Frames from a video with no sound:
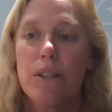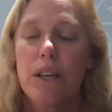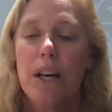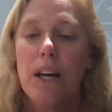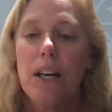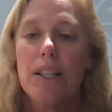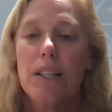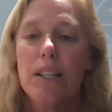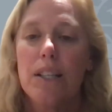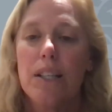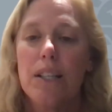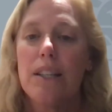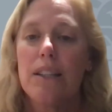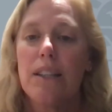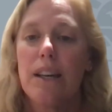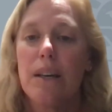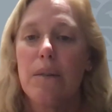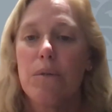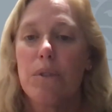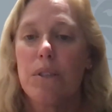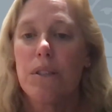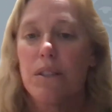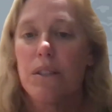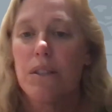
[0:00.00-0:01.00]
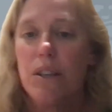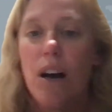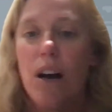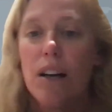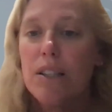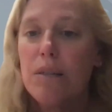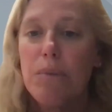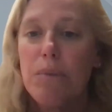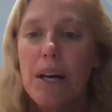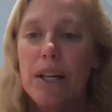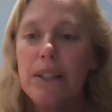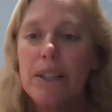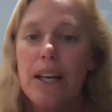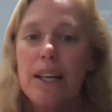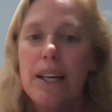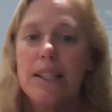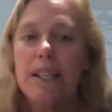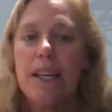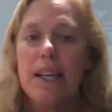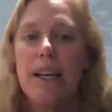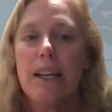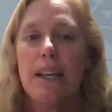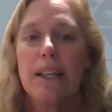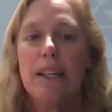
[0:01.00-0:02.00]
content that was talked about that
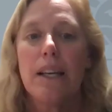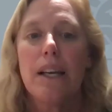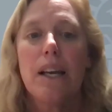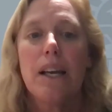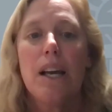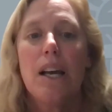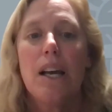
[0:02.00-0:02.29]
day,